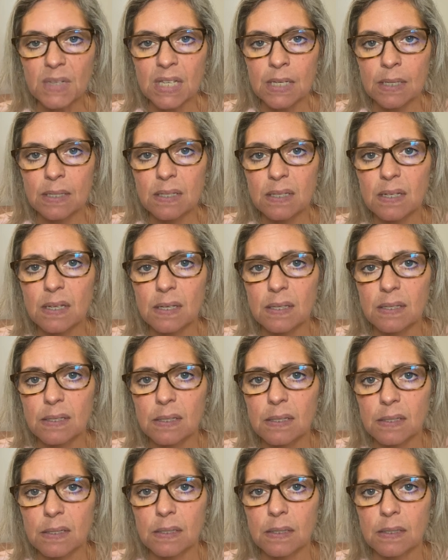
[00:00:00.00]
is the
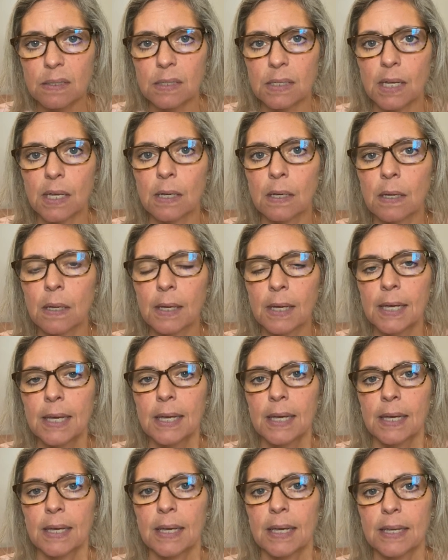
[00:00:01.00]
consistency,
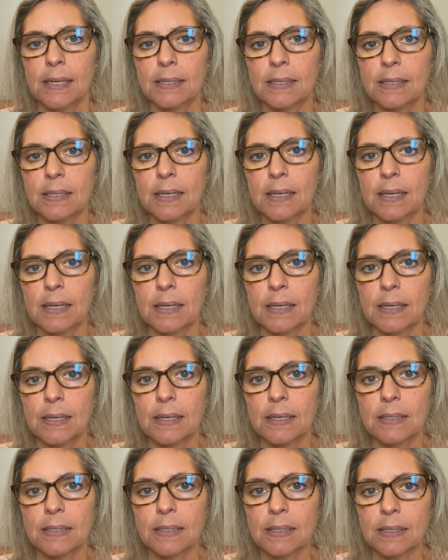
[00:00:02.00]
is the
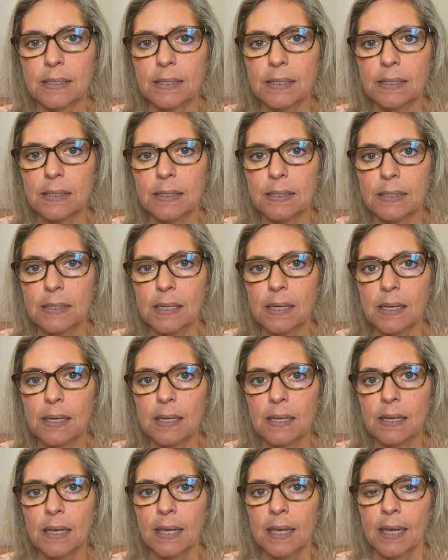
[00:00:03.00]

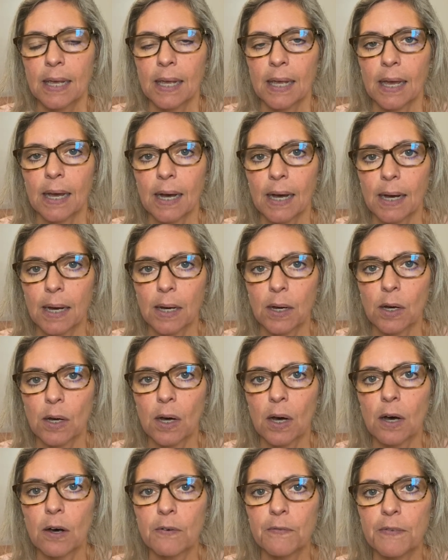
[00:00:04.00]
consistency uh,
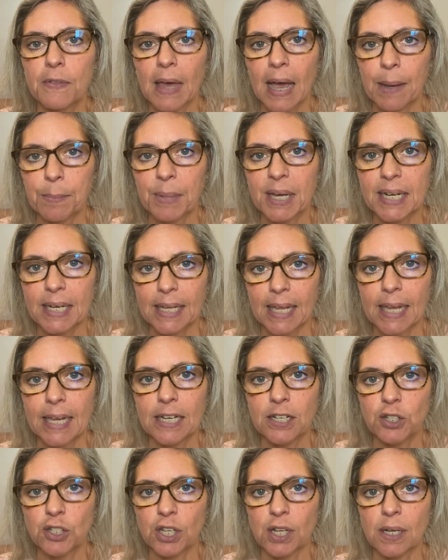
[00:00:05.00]
of that
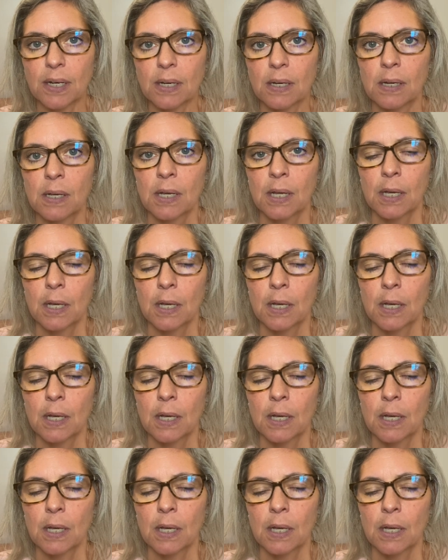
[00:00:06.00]
medication